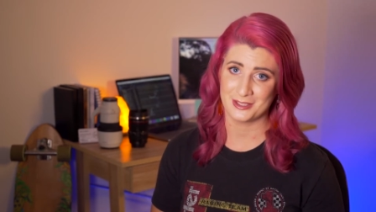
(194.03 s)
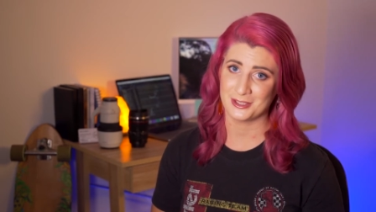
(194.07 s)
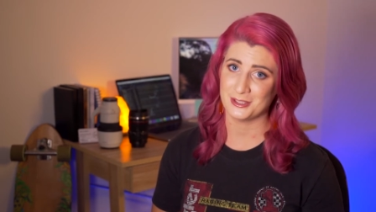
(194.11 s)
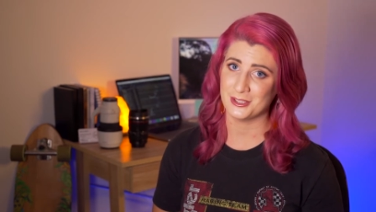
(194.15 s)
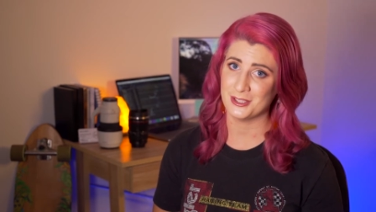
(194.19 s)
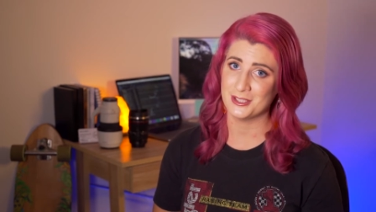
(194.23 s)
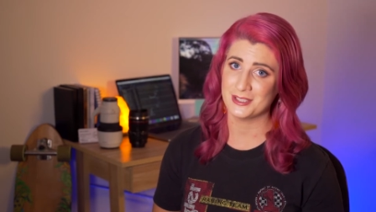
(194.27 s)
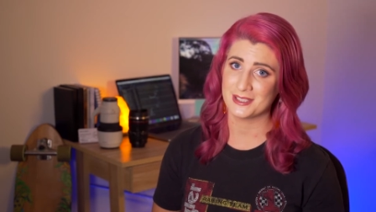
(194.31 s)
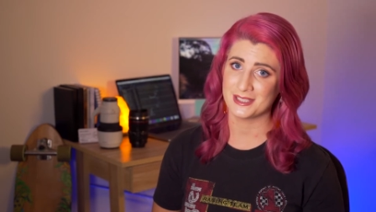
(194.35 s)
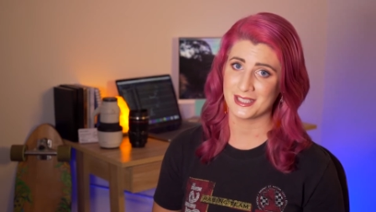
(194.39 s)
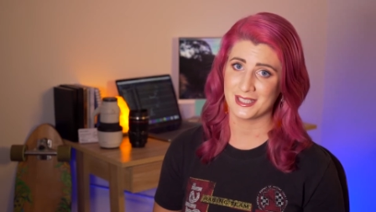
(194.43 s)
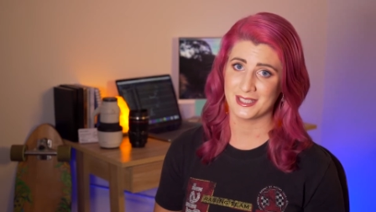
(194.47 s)

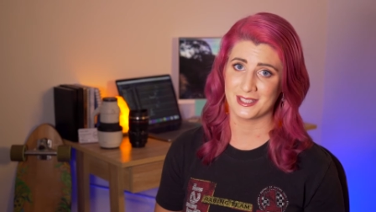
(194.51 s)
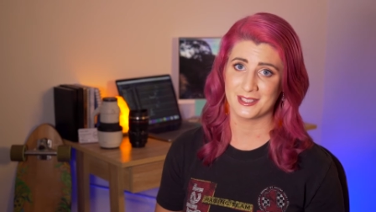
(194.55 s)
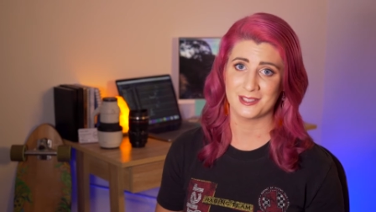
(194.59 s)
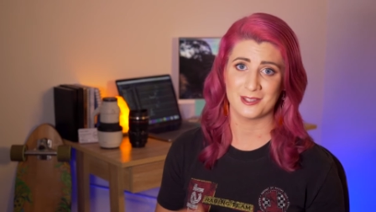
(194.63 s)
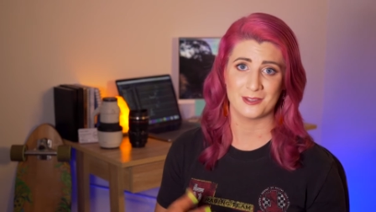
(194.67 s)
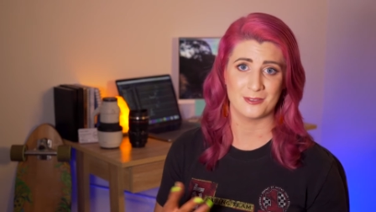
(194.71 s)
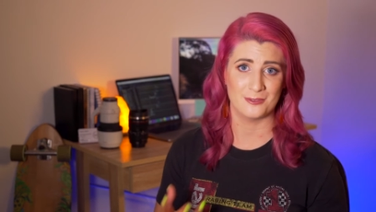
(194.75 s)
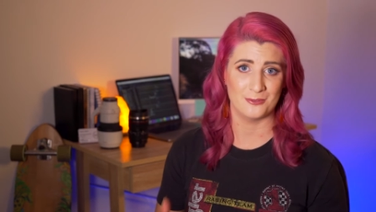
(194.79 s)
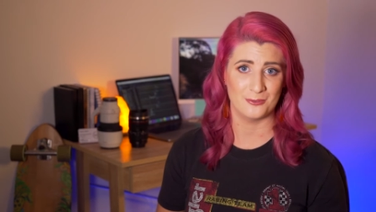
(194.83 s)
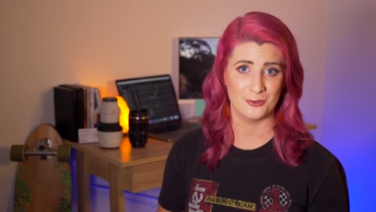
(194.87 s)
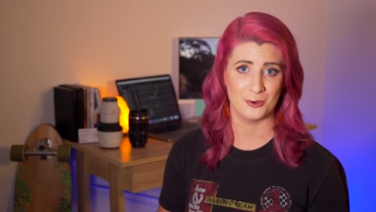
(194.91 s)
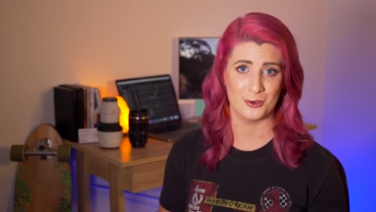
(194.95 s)
using
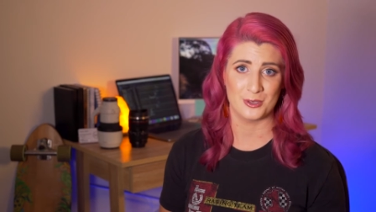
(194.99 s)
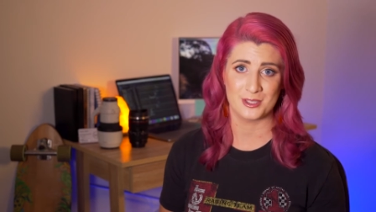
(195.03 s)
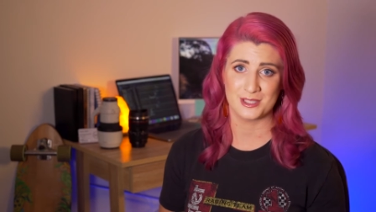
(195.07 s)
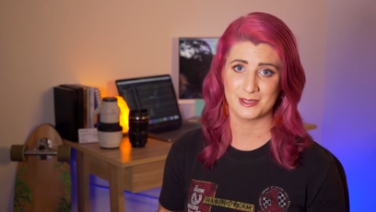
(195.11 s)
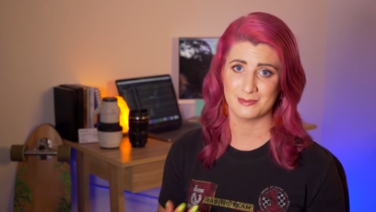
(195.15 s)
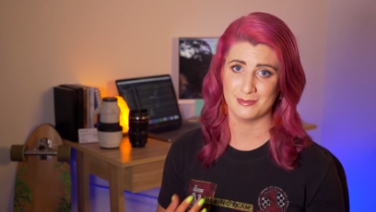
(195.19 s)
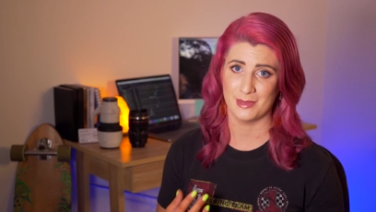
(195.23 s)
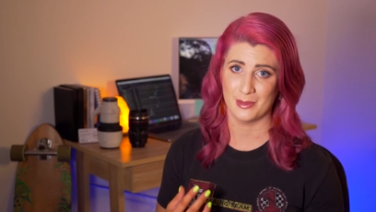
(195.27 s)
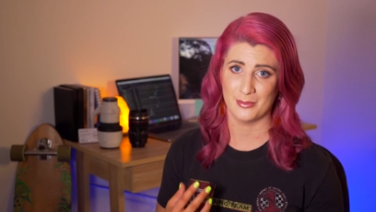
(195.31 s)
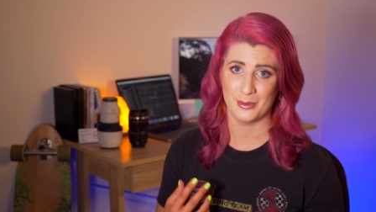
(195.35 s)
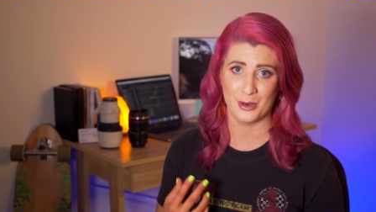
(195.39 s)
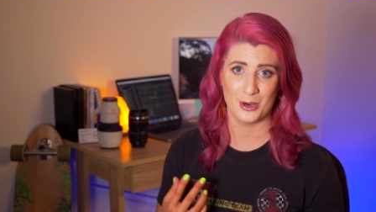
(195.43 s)
the Voice
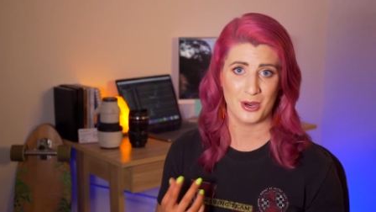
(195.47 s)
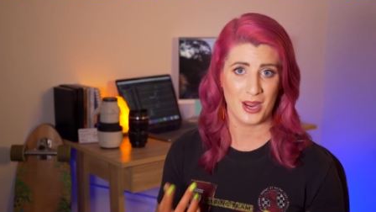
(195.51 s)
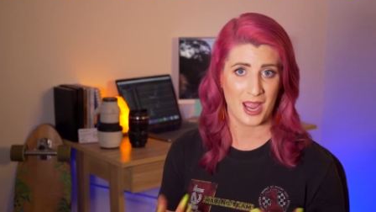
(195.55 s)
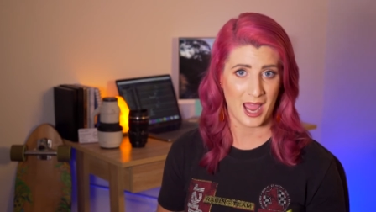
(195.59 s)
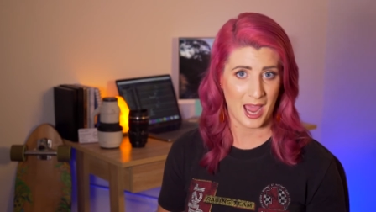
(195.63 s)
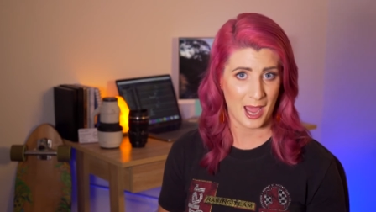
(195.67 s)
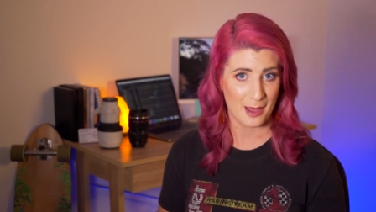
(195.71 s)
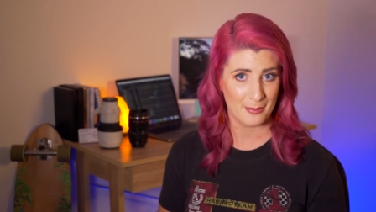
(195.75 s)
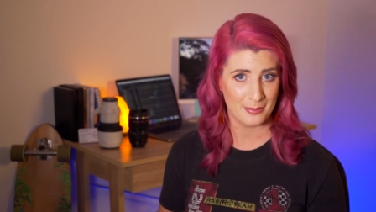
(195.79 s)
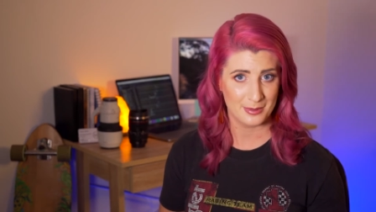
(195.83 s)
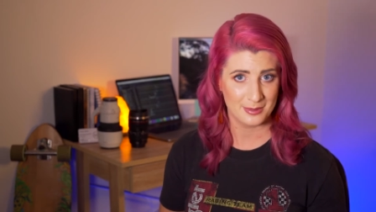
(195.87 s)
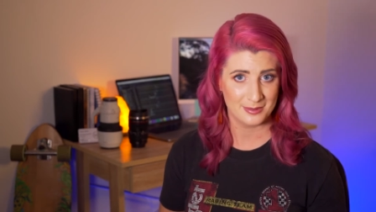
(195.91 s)
Memo
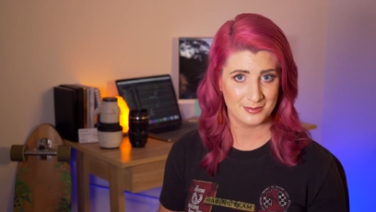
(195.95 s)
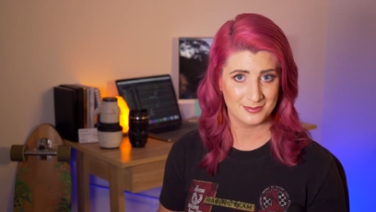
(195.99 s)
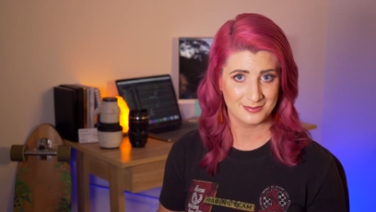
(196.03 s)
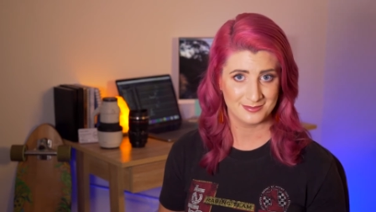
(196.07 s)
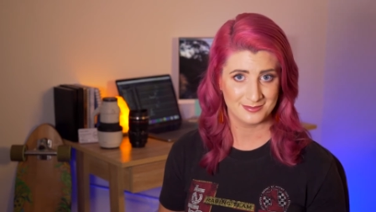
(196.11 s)
app.